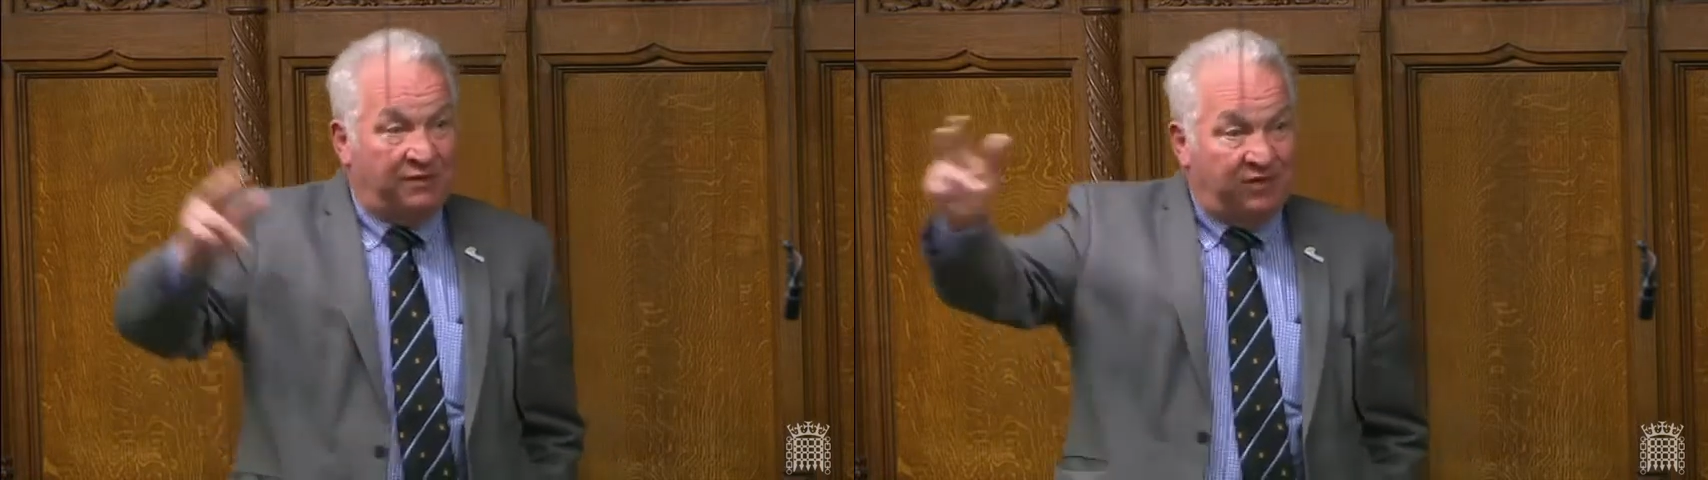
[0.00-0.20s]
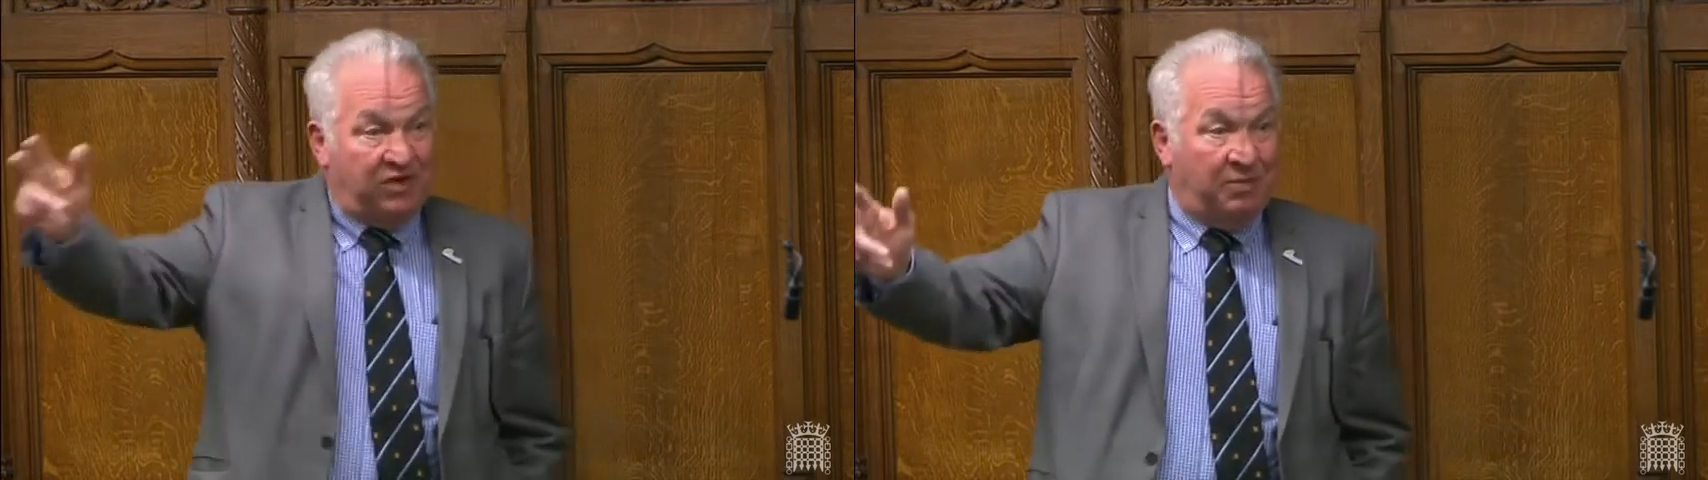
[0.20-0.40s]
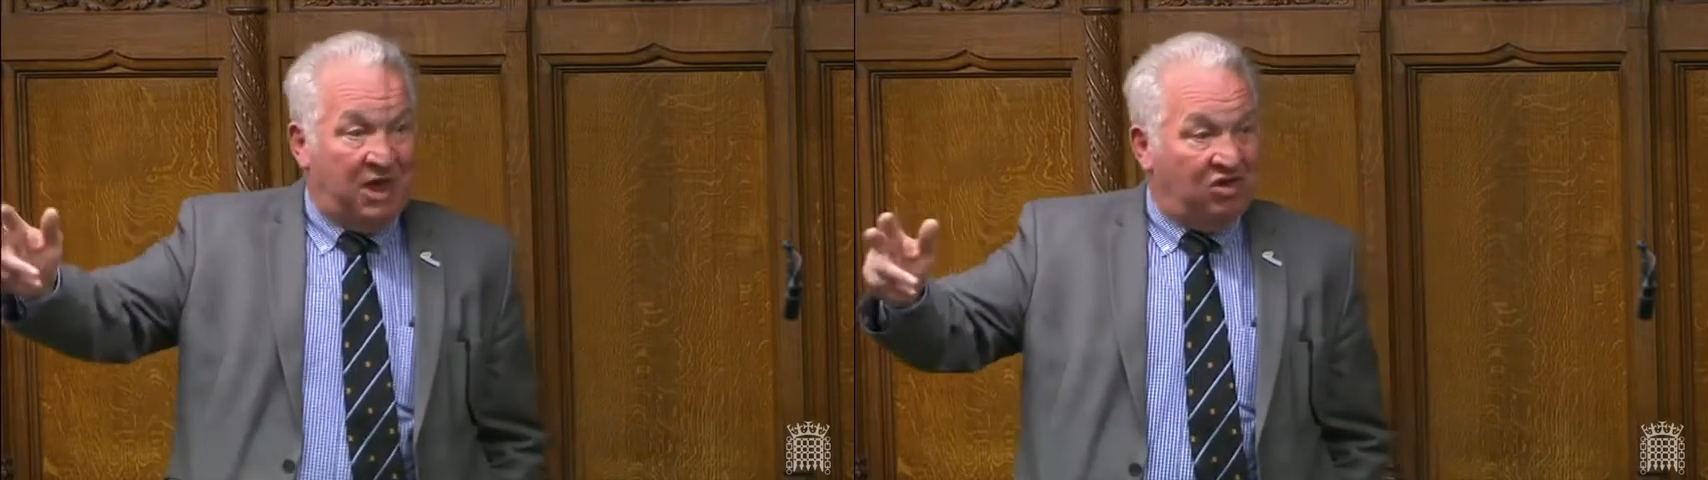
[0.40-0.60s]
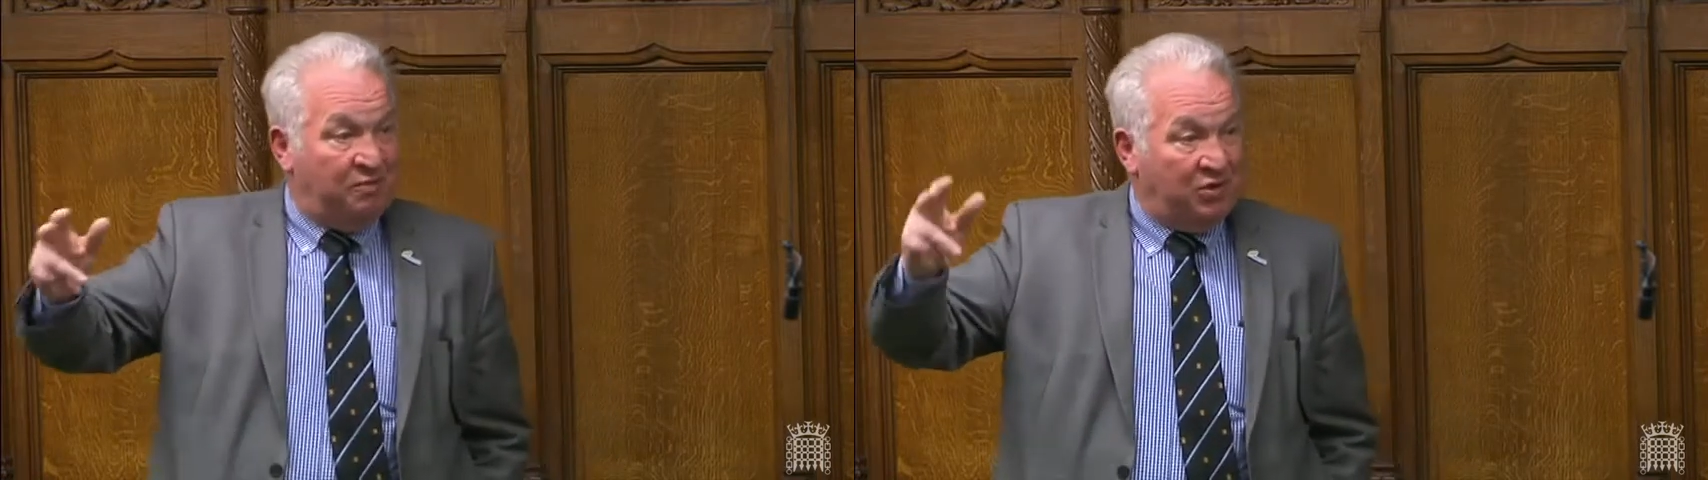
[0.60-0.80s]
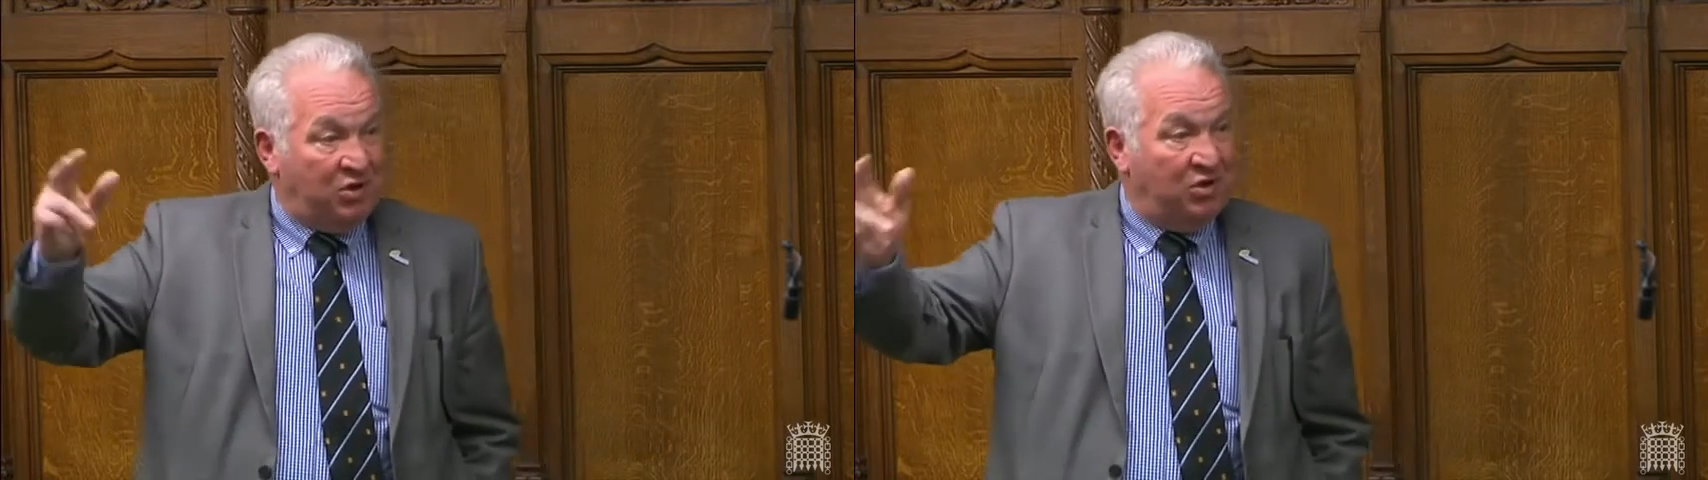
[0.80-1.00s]
by
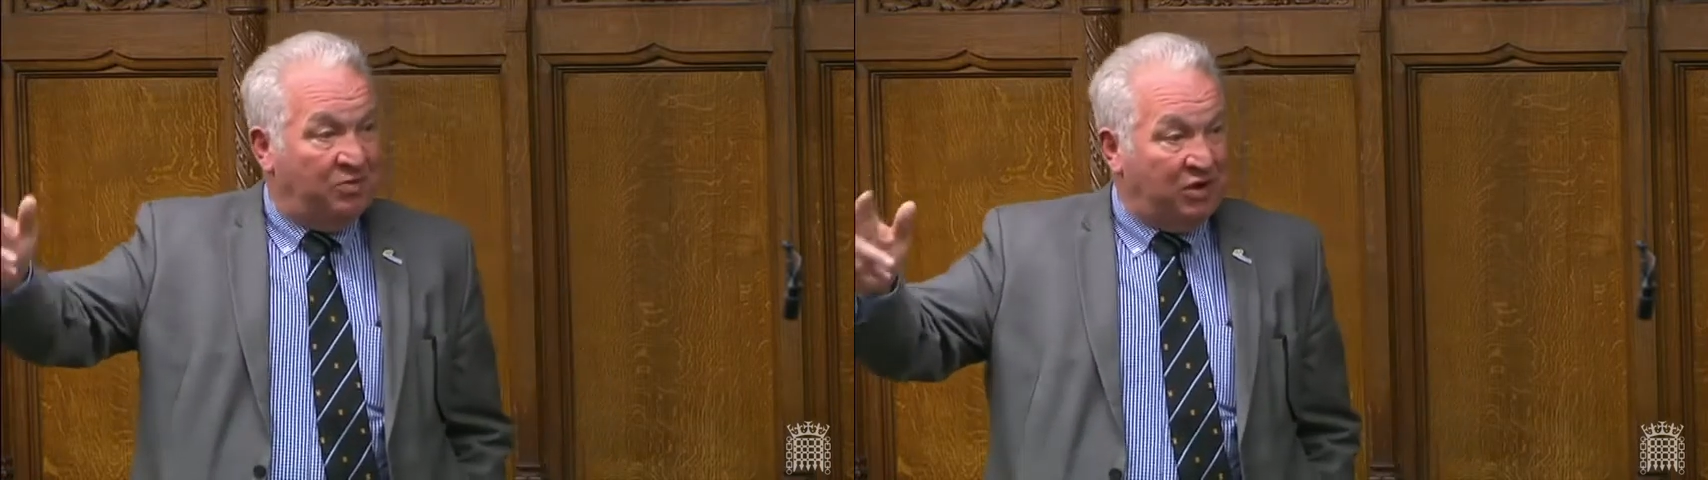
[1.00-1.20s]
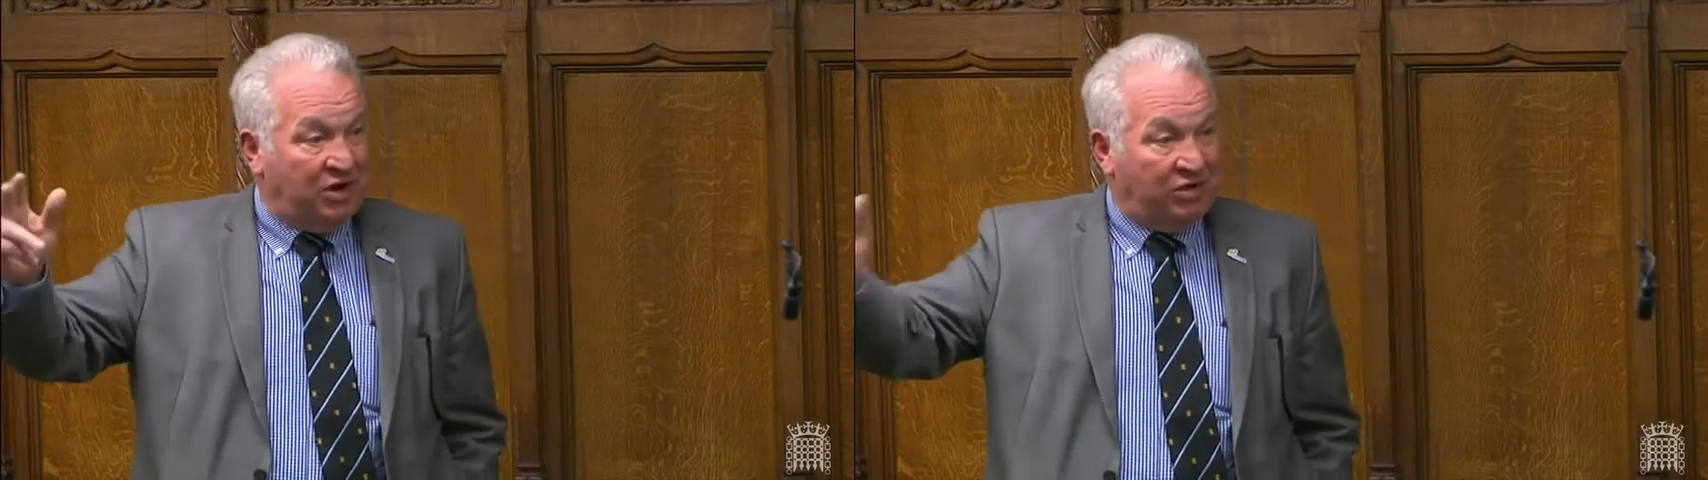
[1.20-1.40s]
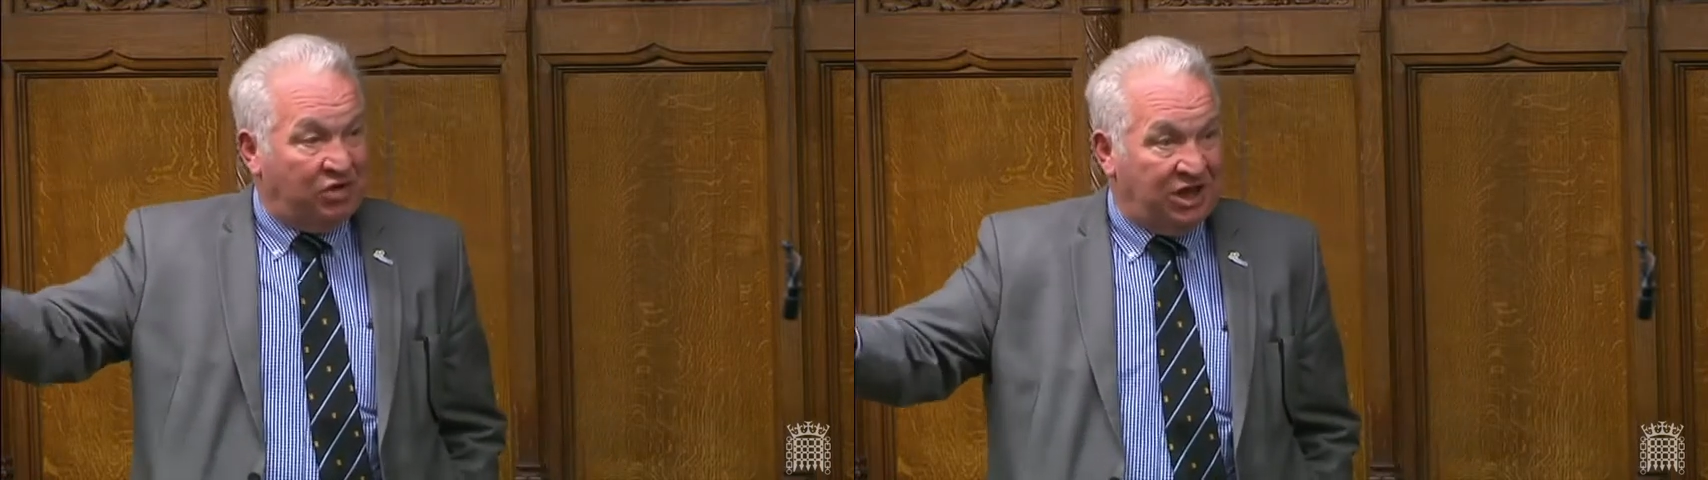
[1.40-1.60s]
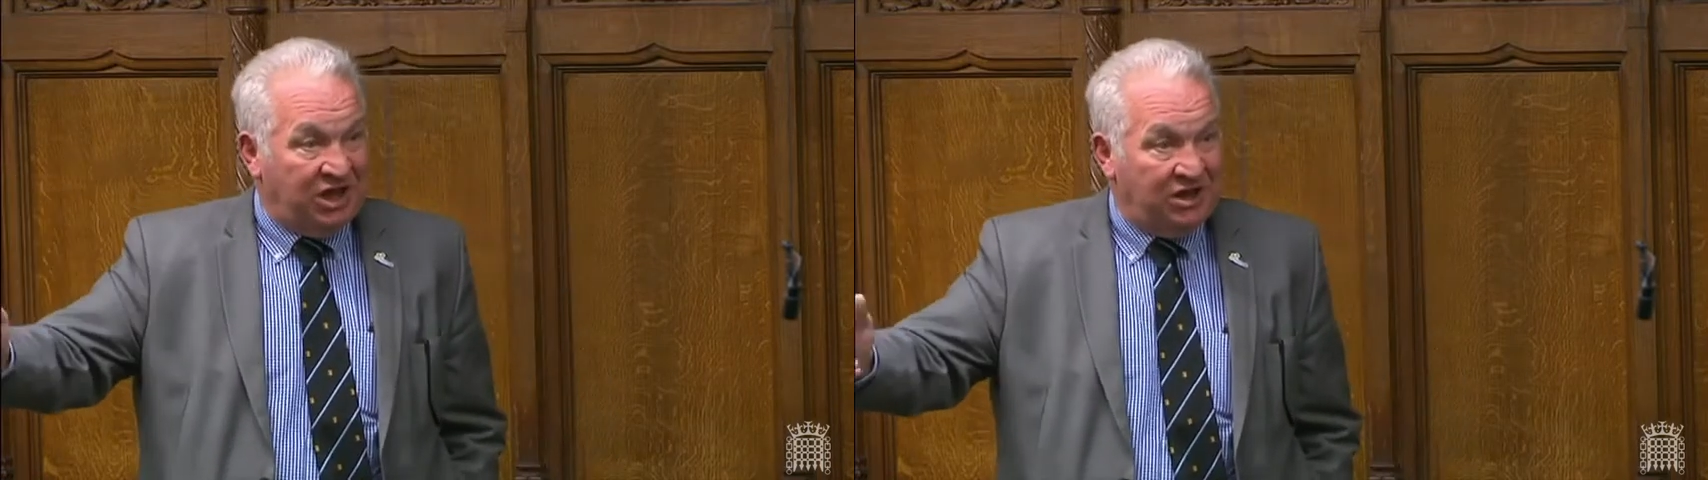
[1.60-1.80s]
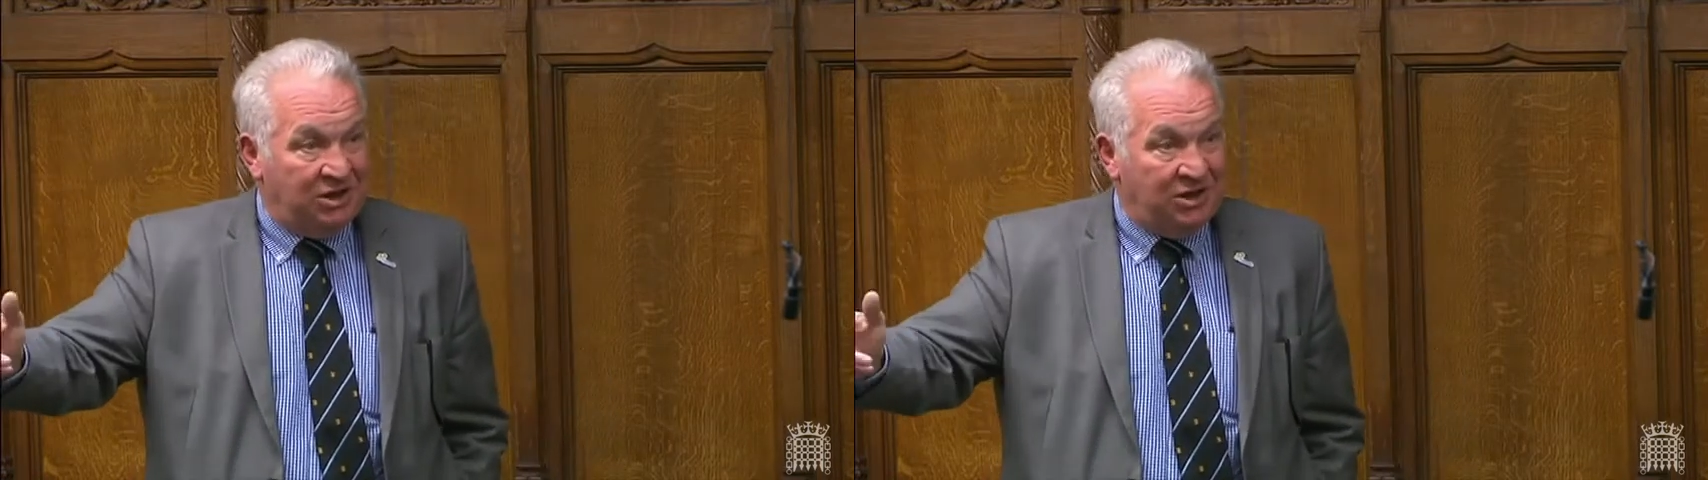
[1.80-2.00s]
£50 per
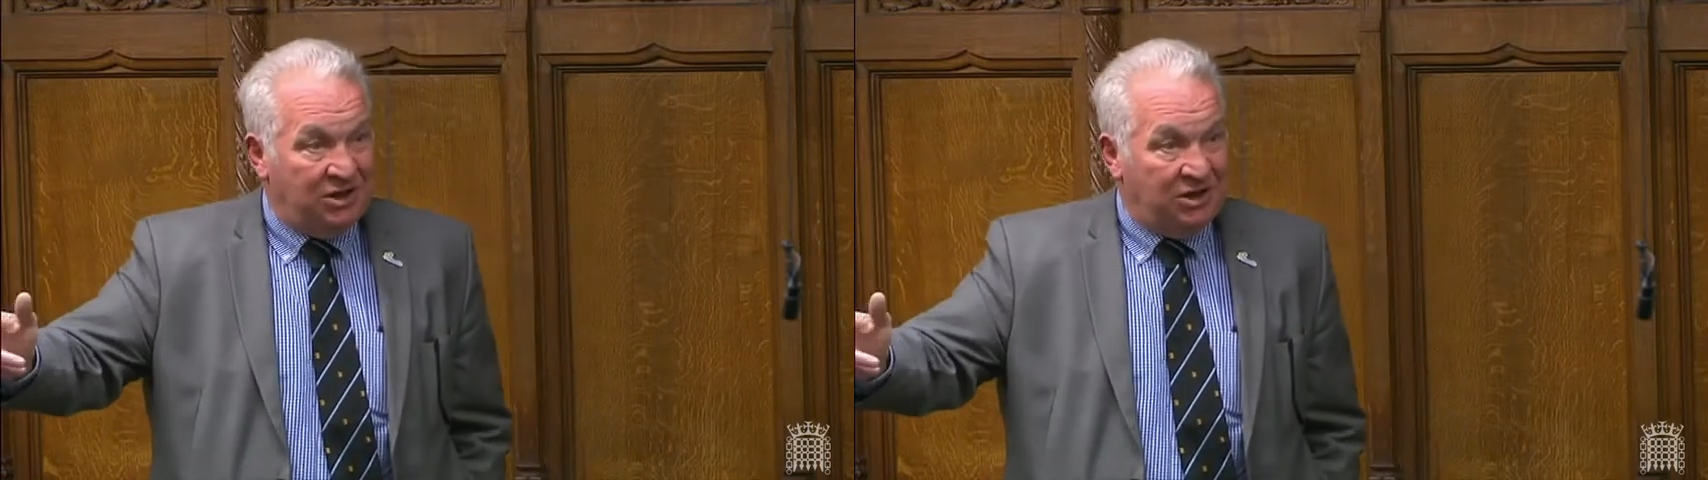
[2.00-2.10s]
policy,